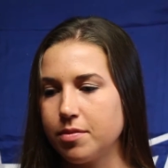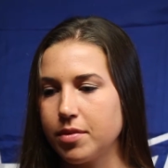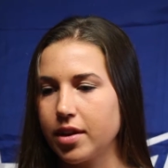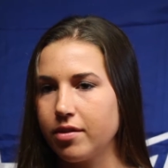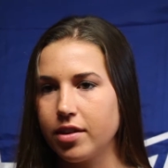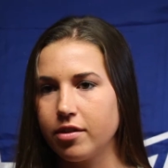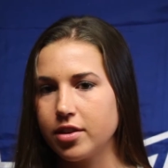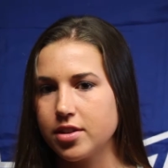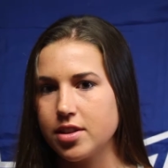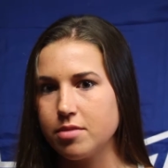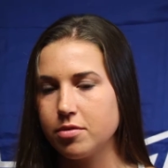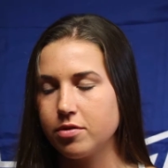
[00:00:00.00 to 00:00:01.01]
something I've never
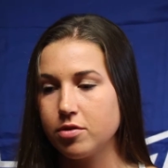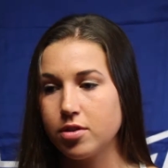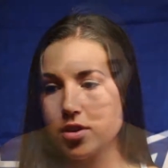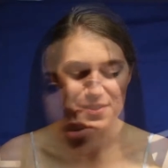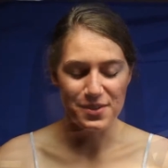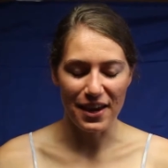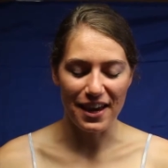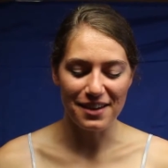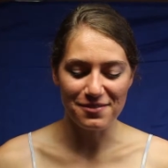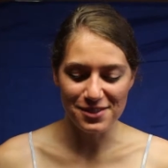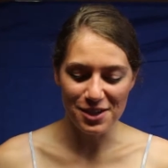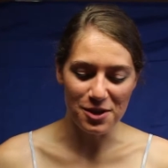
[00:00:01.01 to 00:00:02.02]
seen before. Okay,
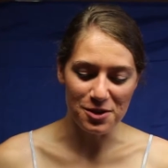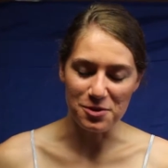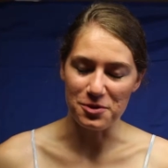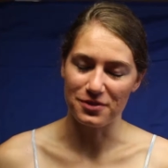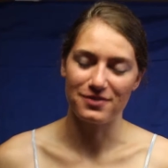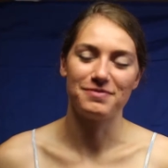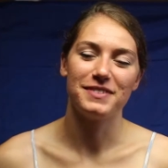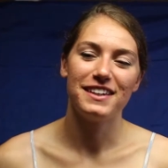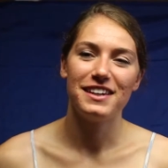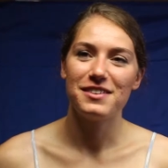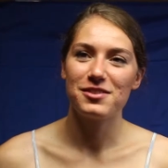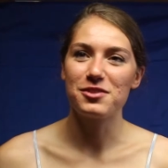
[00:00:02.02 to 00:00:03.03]
I have two.
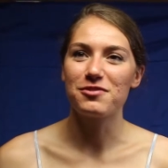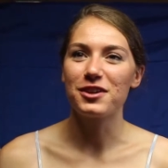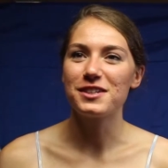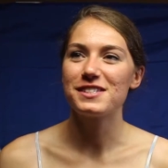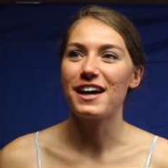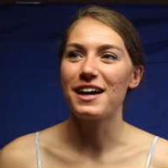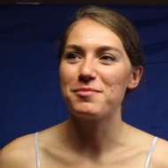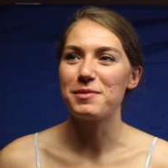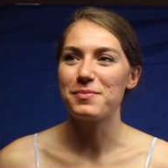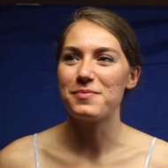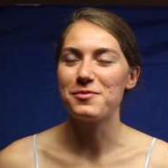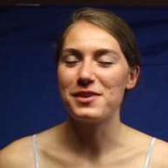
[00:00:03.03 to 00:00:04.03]
So the first time
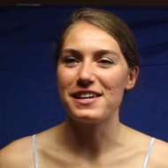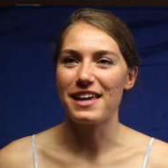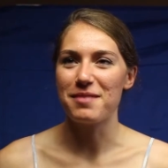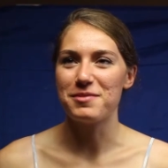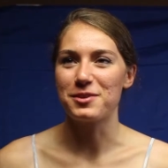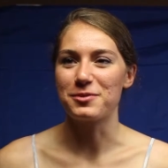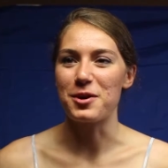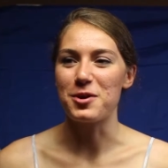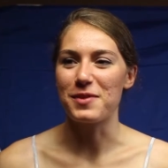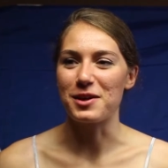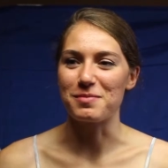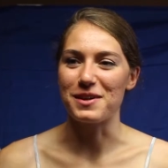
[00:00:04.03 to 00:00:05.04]
we, we came into
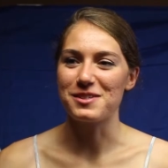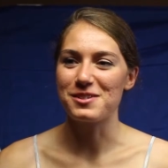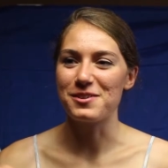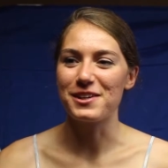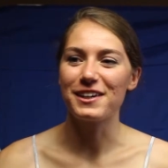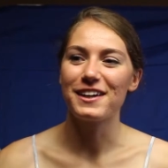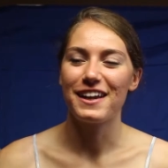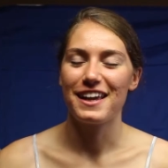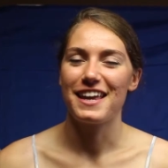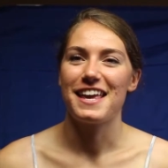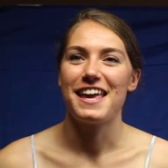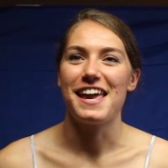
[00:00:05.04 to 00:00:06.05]
Rome on our bus tour,
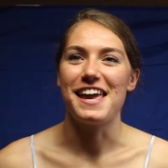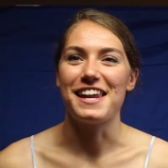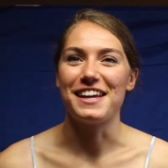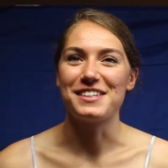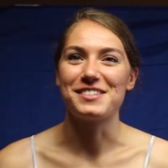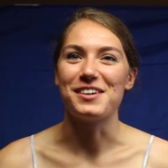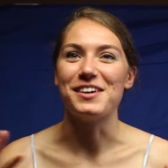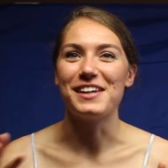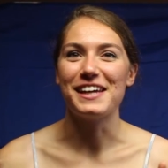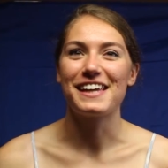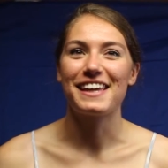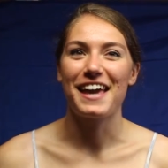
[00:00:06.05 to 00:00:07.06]
and I saw
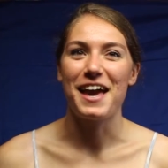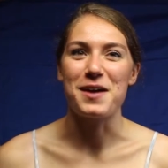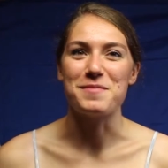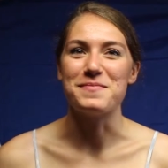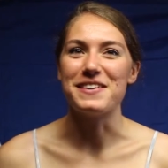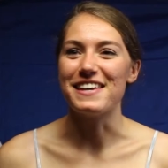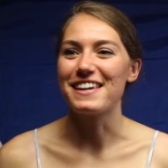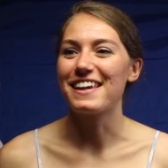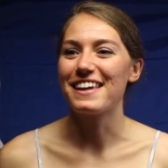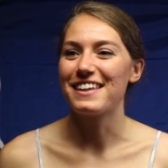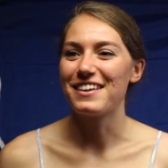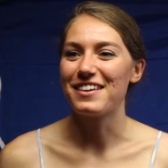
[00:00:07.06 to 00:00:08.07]
like how big
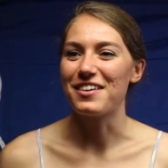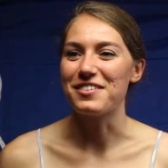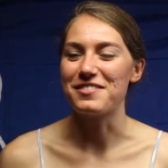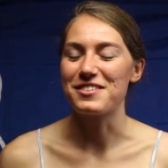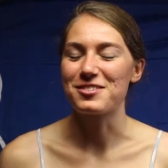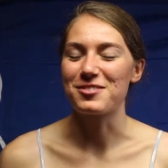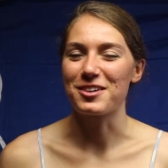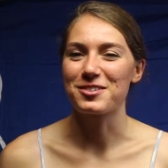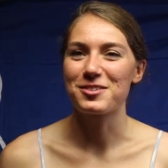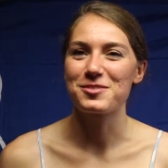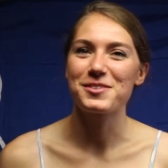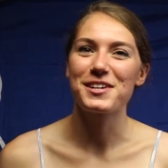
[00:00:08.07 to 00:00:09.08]
all the
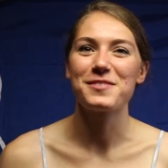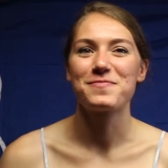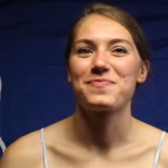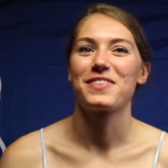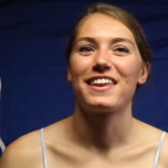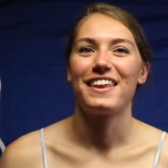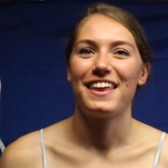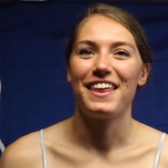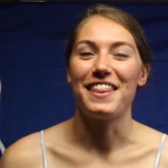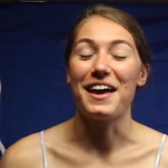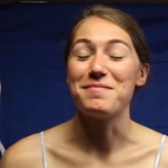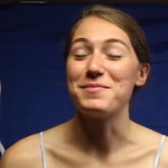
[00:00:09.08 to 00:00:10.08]
structures were.
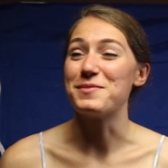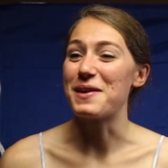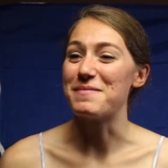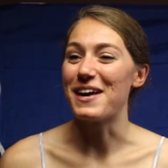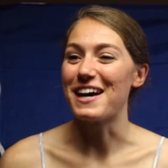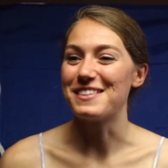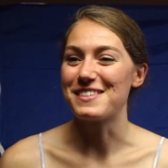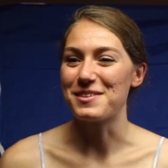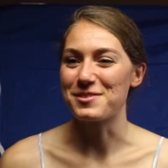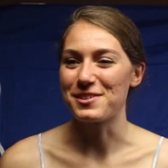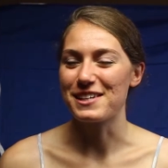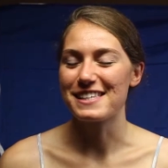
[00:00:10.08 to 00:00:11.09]
That blew my mind, so that
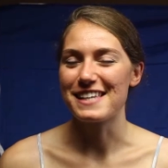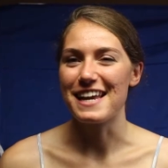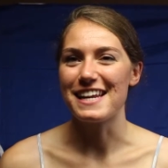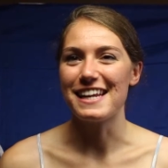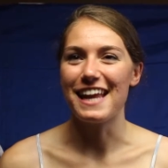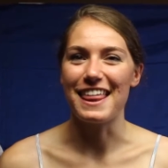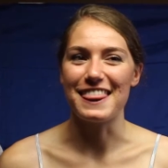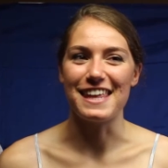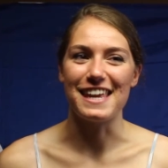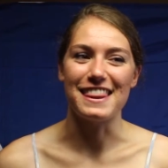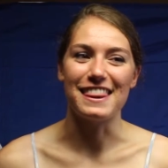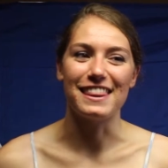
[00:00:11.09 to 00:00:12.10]
was really exciting. And
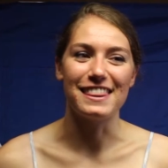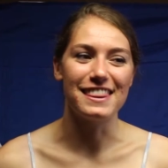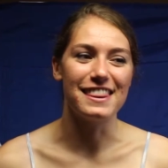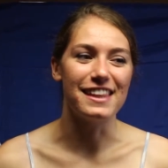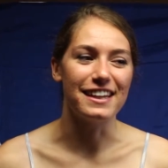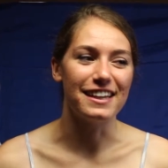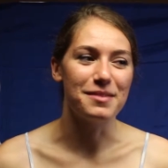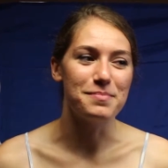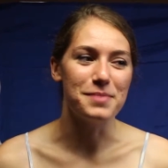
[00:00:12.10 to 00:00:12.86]
then the